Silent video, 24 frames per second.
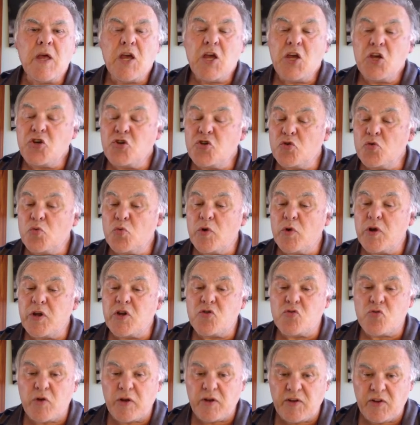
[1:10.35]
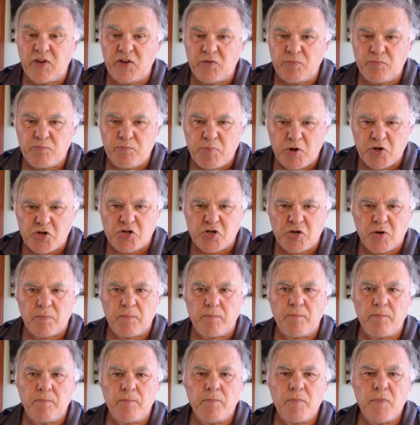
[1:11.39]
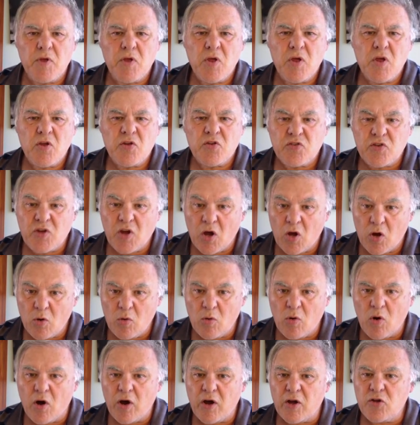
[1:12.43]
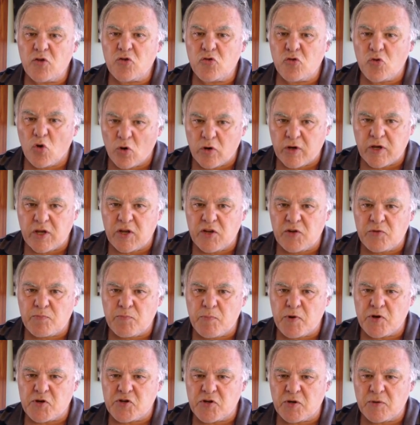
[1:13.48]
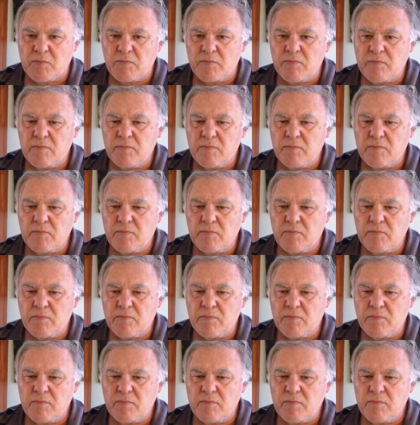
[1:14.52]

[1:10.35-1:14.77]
He should retreat his bishop. So I took his bishop,